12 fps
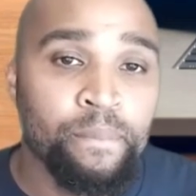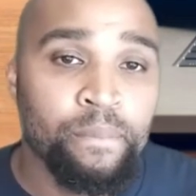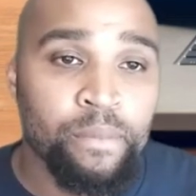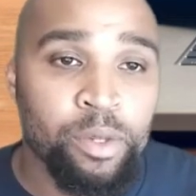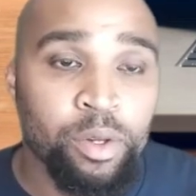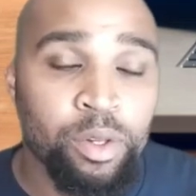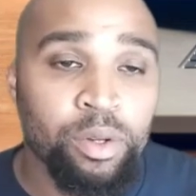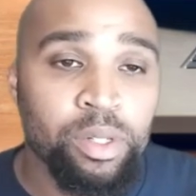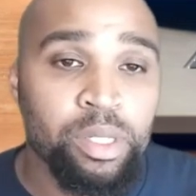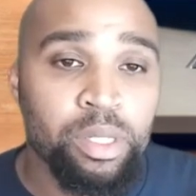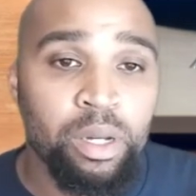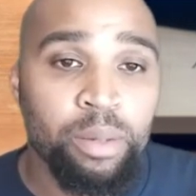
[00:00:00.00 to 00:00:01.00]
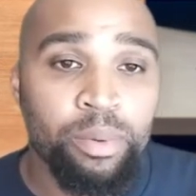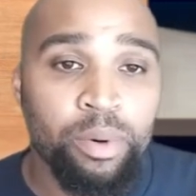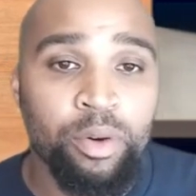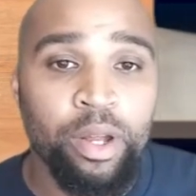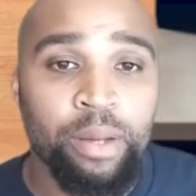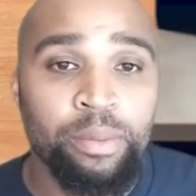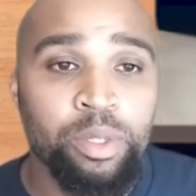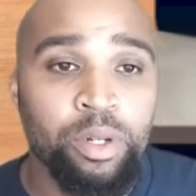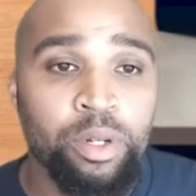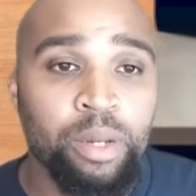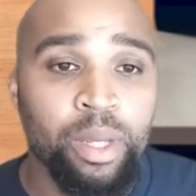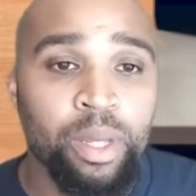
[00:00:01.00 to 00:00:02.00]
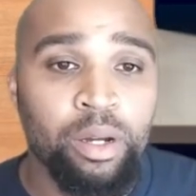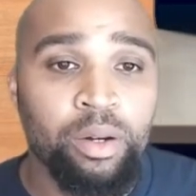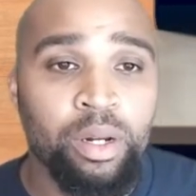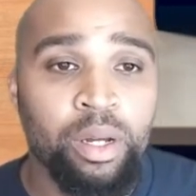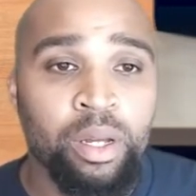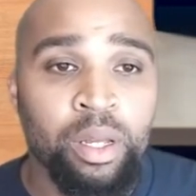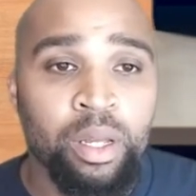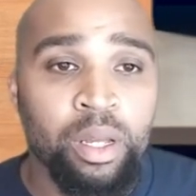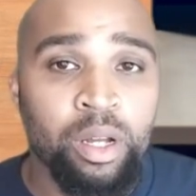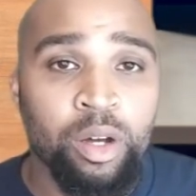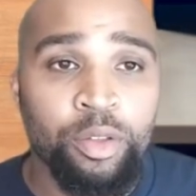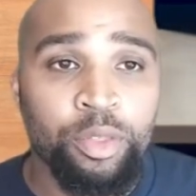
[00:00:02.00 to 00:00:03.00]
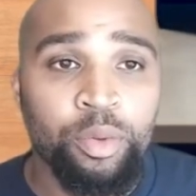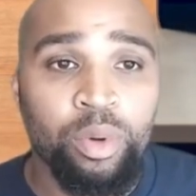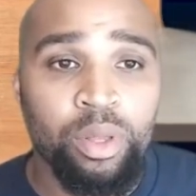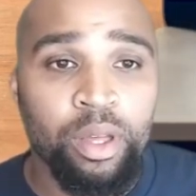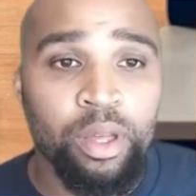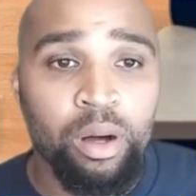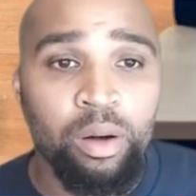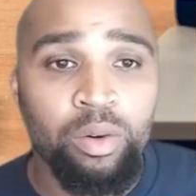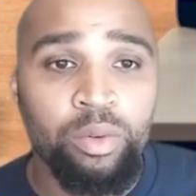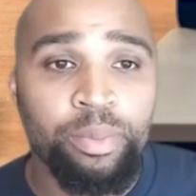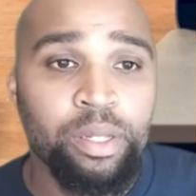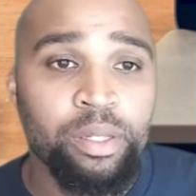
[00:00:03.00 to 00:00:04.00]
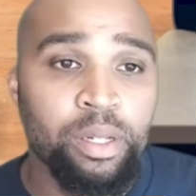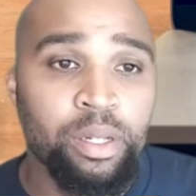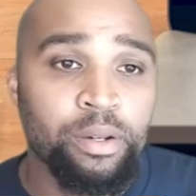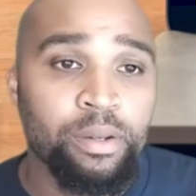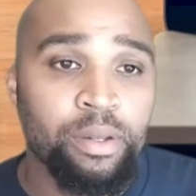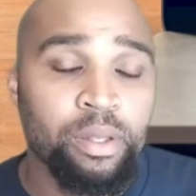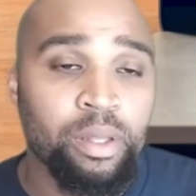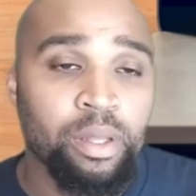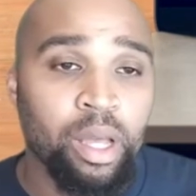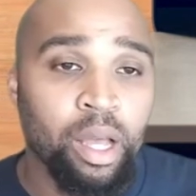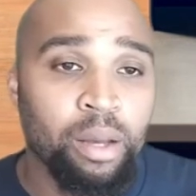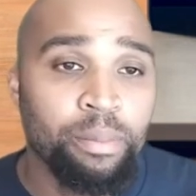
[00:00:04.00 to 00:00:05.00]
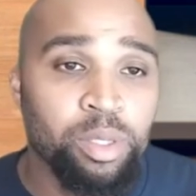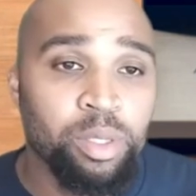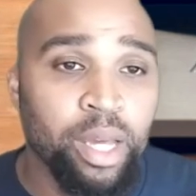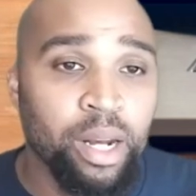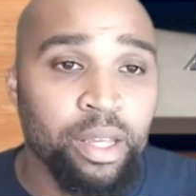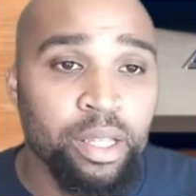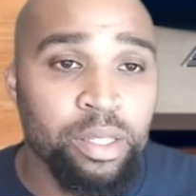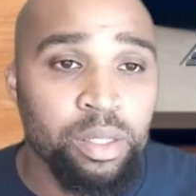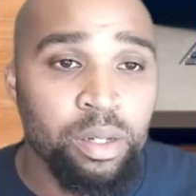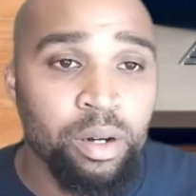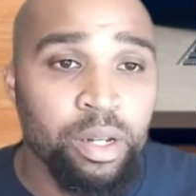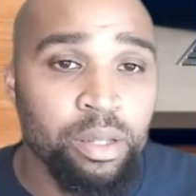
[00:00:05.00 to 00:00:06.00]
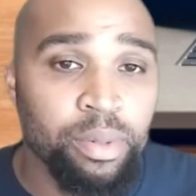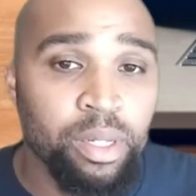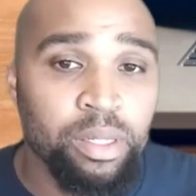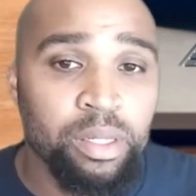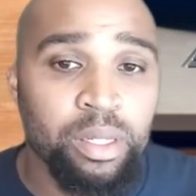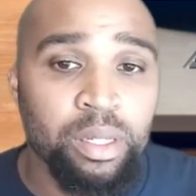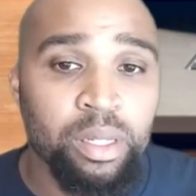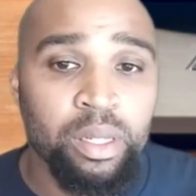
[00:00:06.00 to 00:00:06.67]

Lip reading: So you'll see a program journey. I'm not going to go through the whole piece here, but you got a get starting piece.